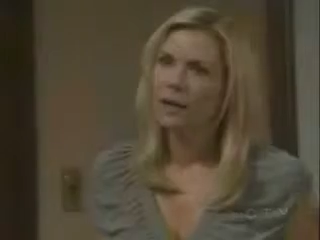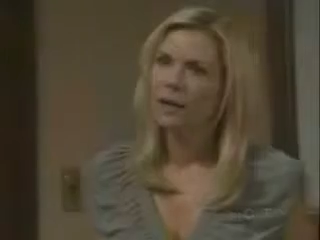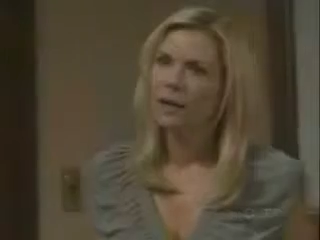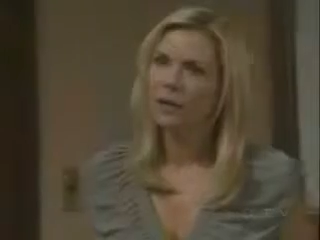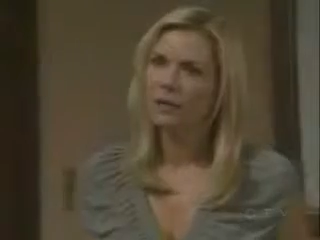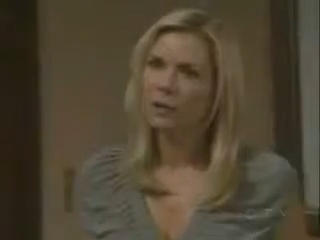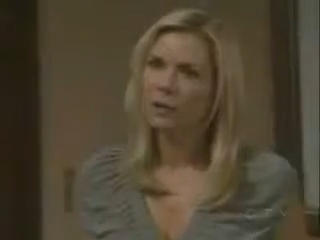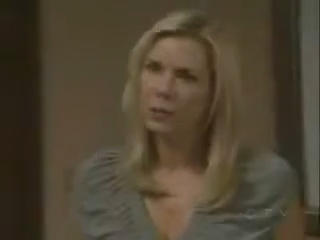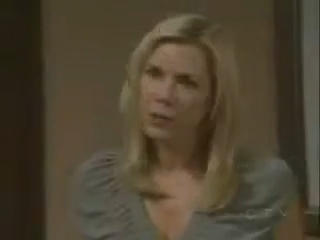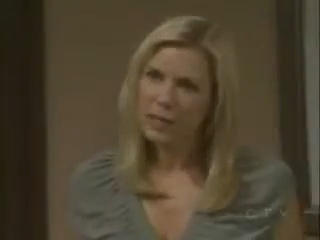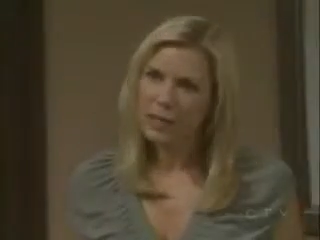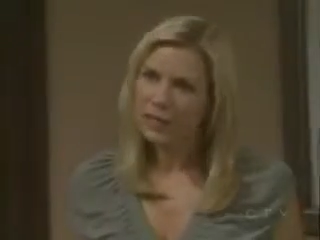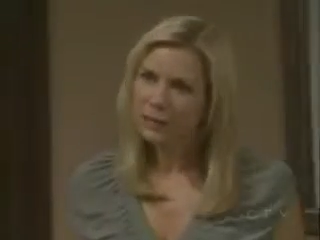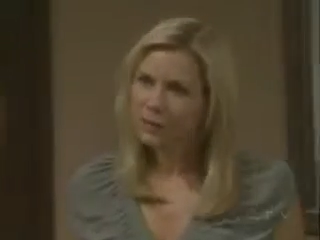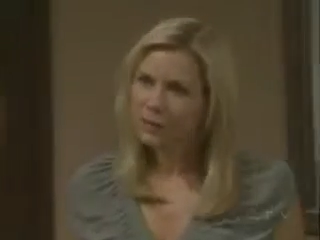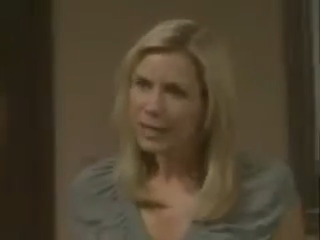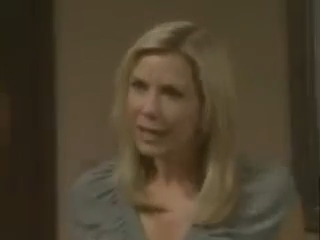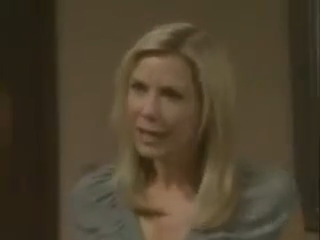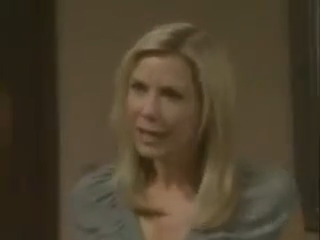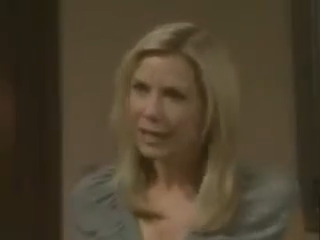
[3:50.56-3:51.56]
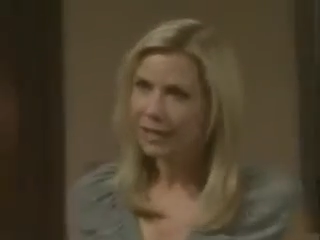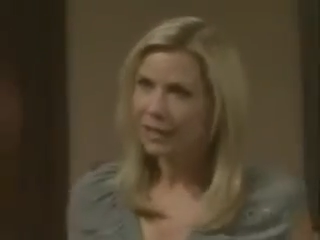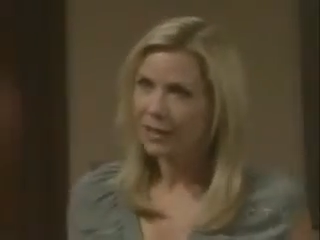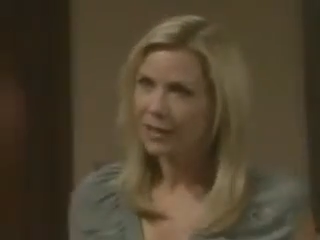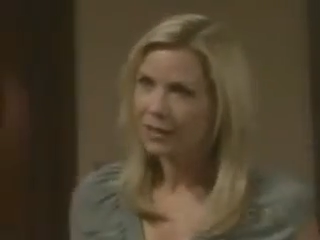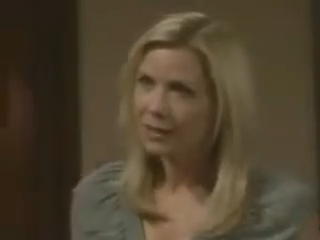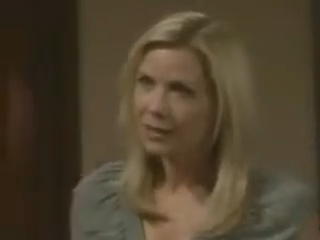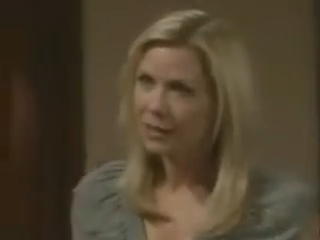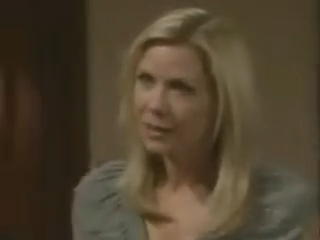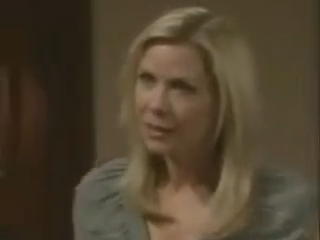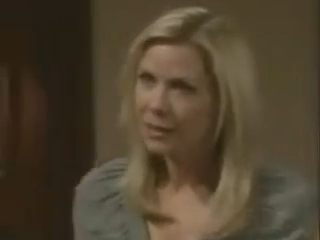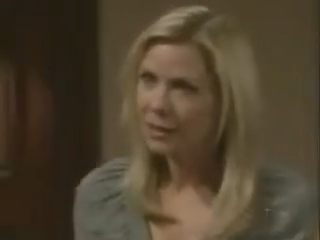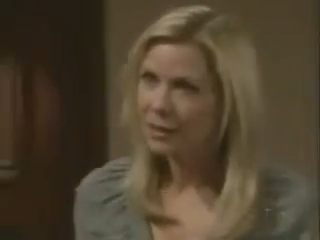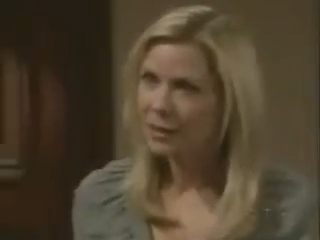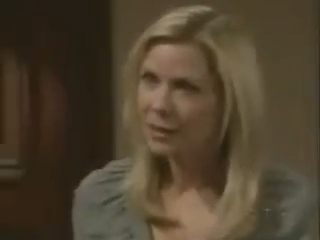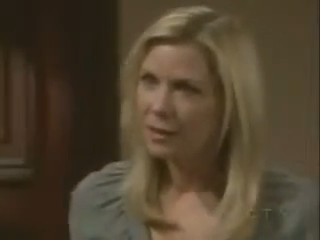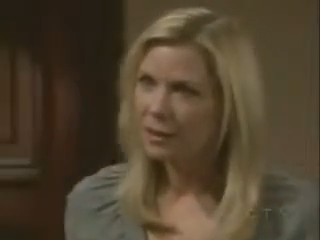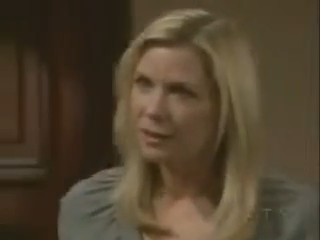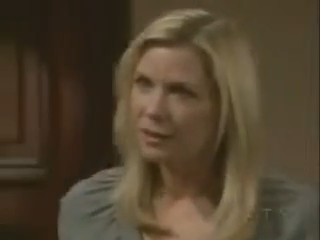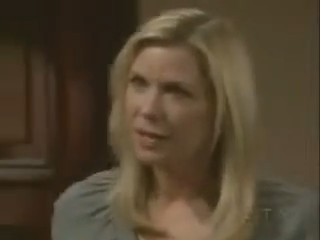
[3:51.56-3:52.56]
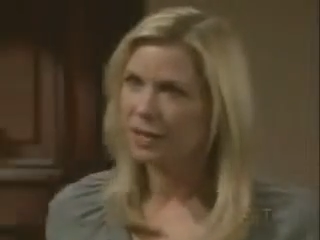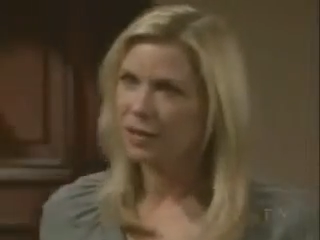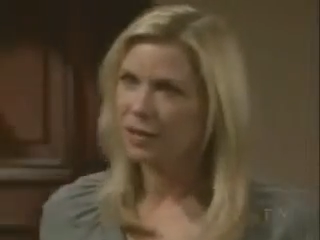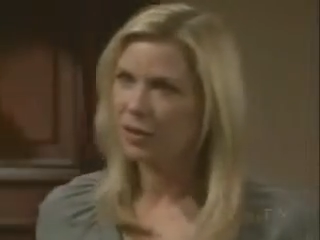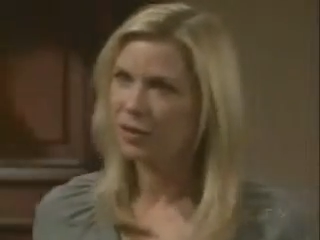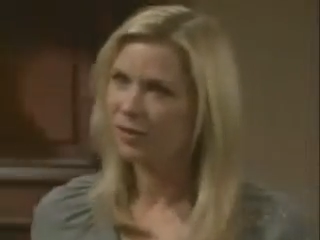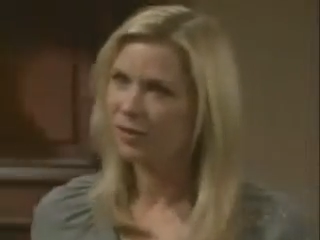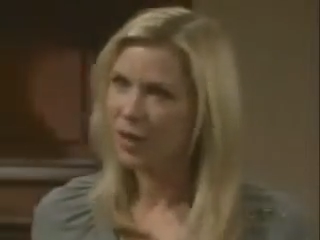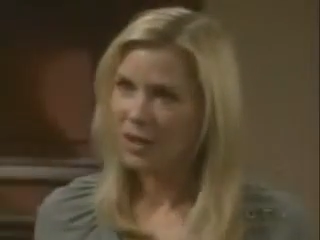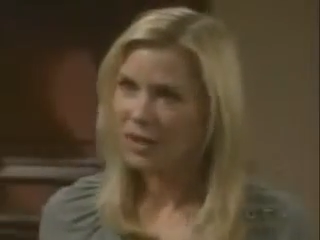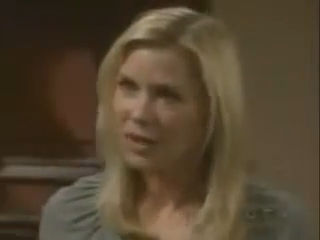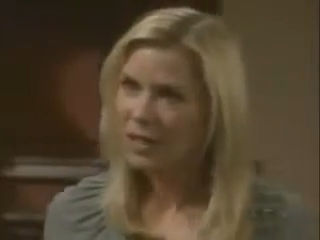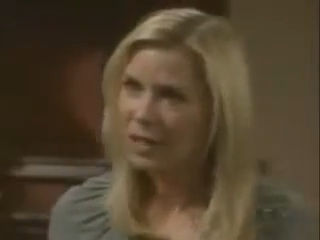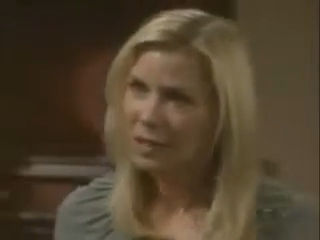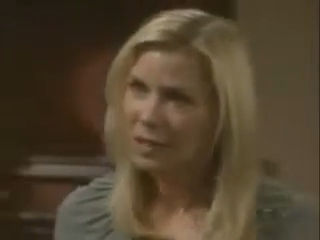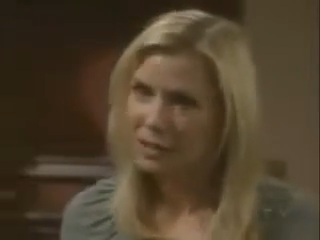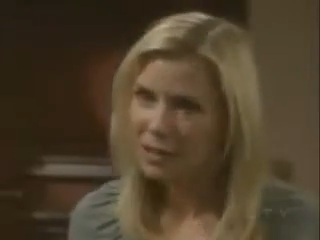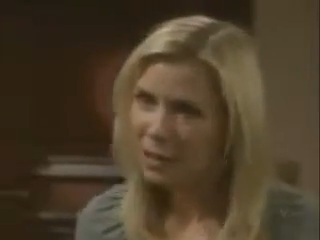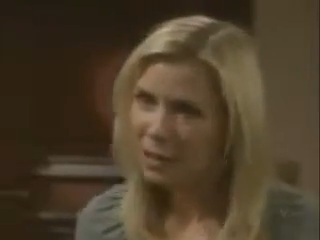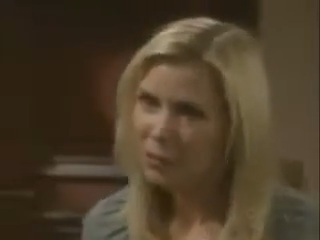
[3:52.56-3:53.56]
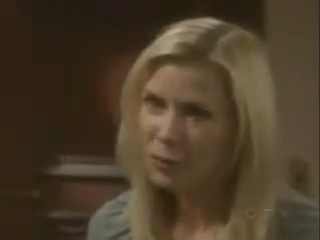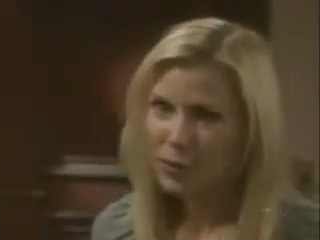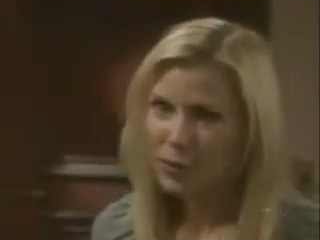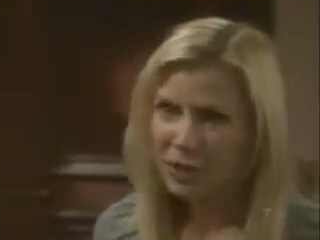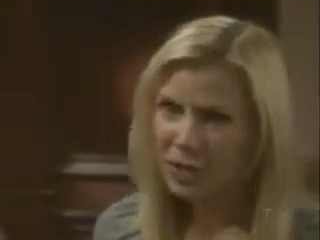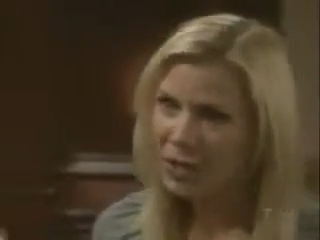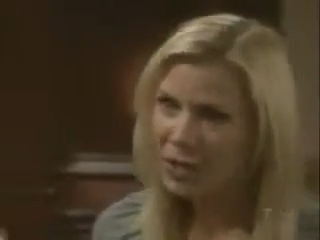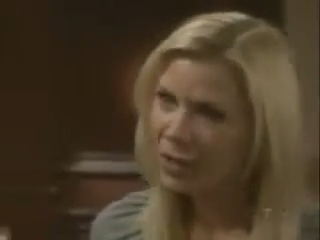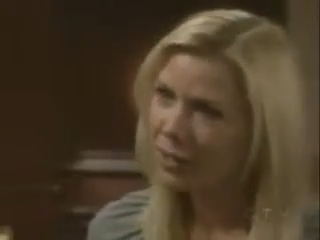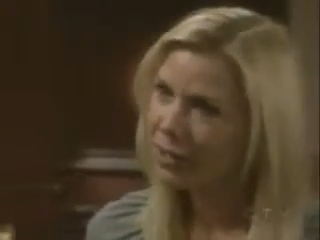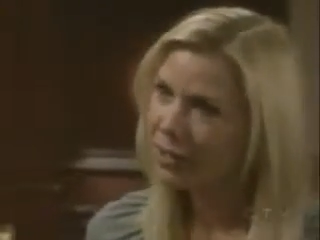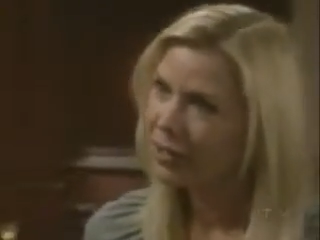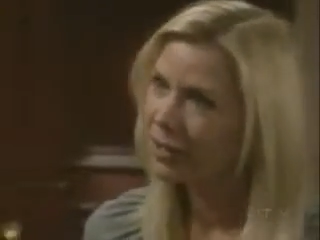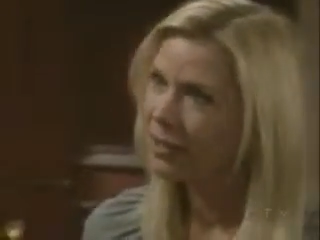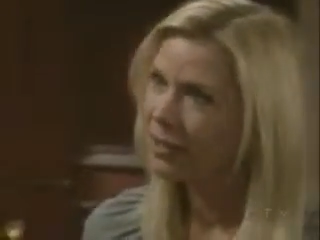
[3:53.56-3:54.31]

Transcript: So what are you saying? That you're falling in love with her?